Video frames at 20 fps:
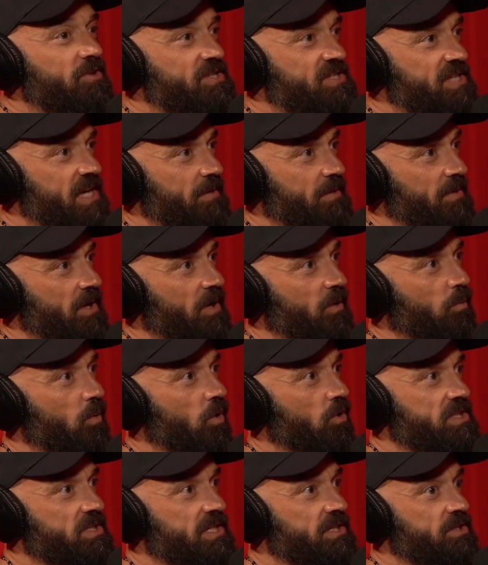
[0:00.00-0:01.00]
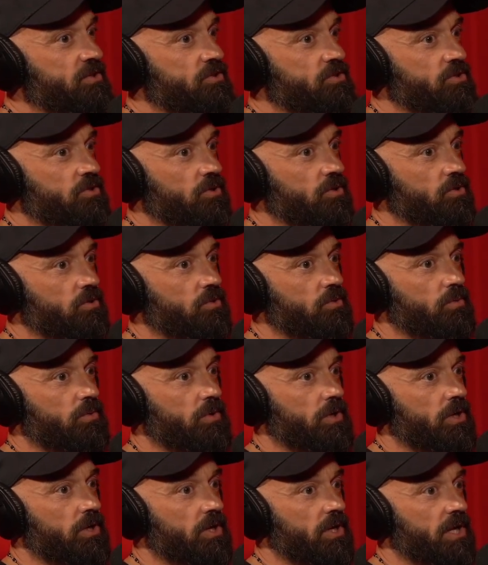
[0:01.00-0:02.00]
first time that I walked into
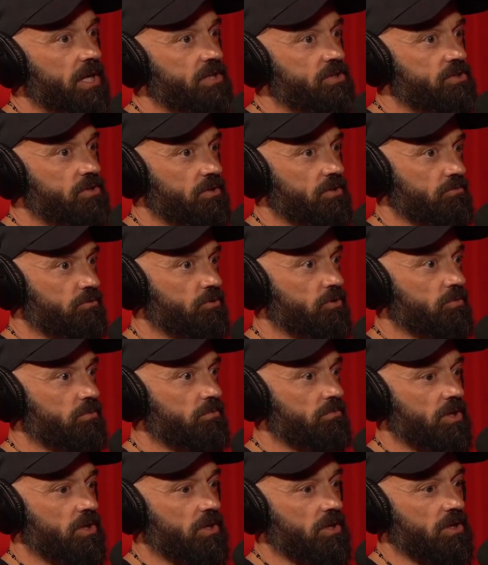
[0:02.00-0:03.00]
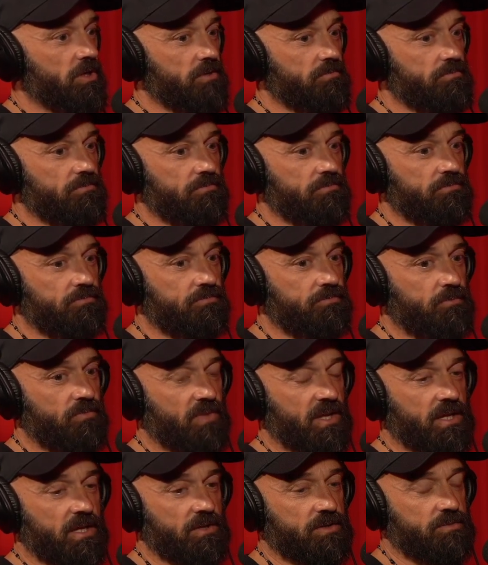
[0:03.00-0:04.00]
the room,
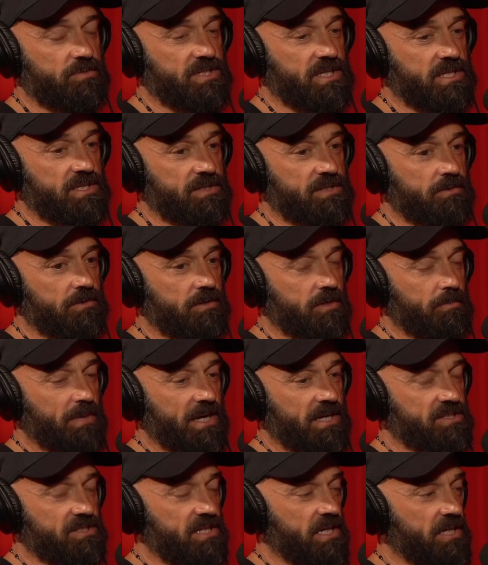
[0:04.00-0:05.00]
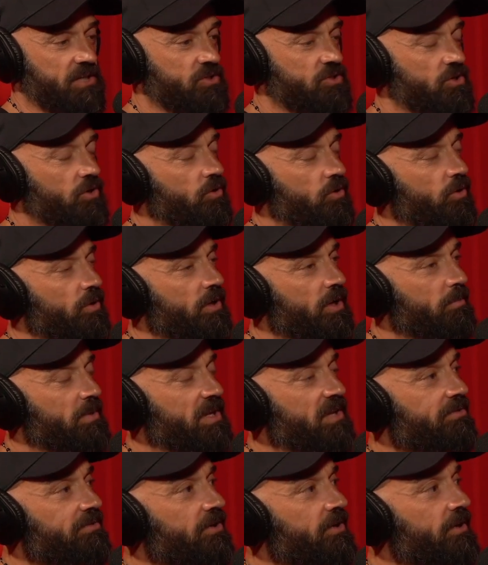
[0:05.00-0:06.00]
it was in the back of San Antonio in
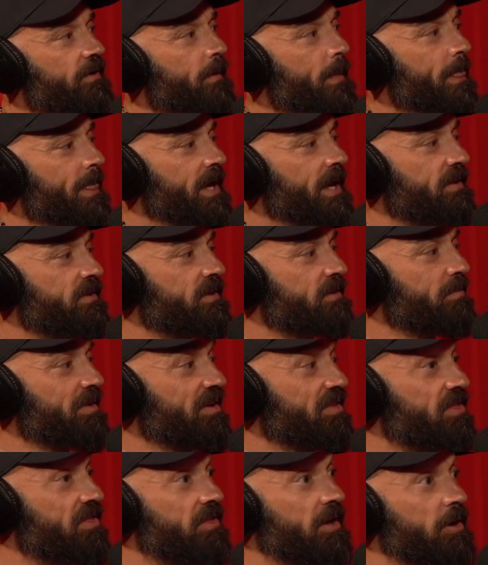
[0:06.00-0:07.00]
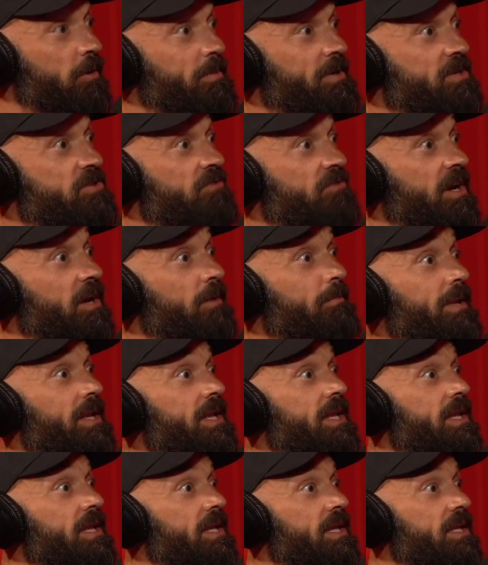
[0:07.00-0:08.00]
Ibiza, and my therapist
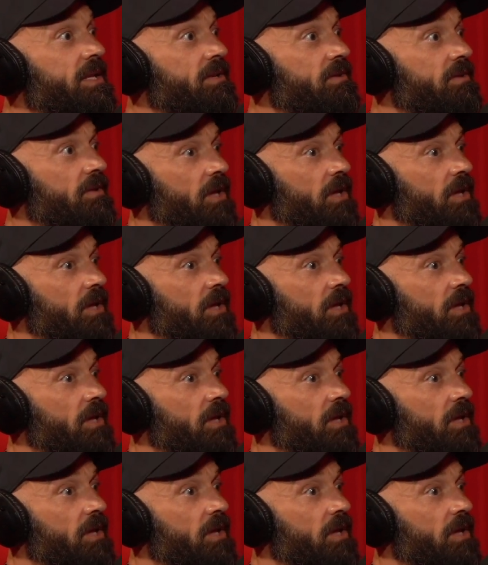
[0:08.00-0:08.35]
recommended